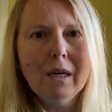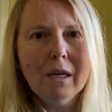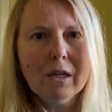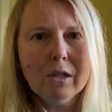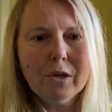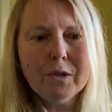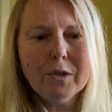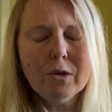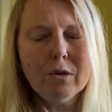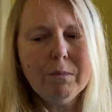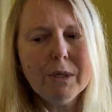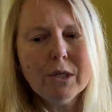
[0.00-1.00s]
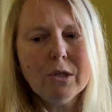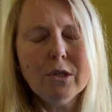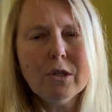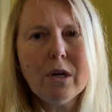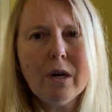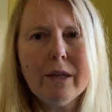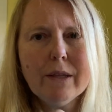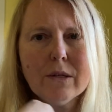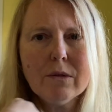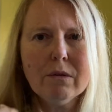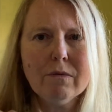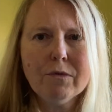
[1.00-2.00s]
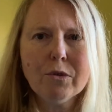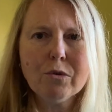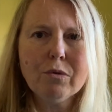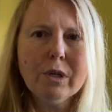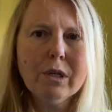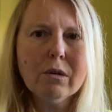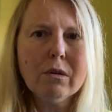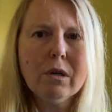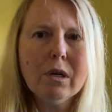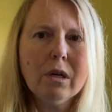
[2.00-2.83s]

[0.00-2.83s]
clothes that are a bit too tight, they sort of trigger